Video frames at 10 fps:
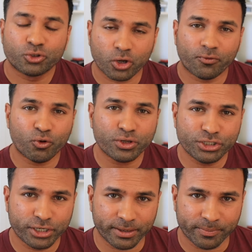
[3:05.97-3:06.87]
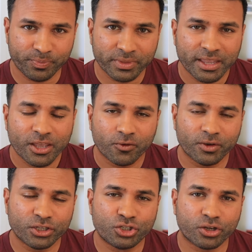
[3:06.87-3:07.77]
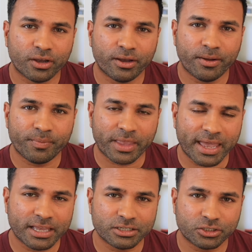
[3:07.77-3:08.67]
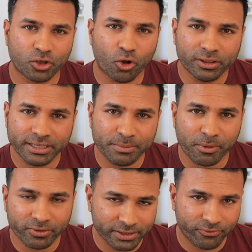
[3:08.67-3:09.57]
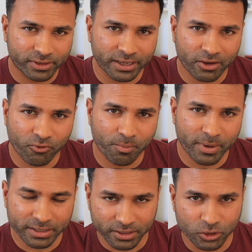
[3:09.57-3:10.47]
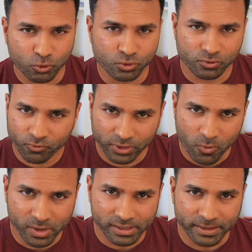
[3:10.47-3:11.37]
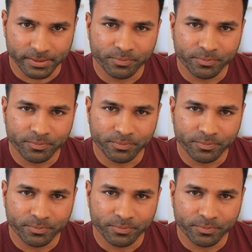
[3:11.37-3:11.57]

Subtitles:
So I found a gym which has all the powerlifting equipment I use frequently.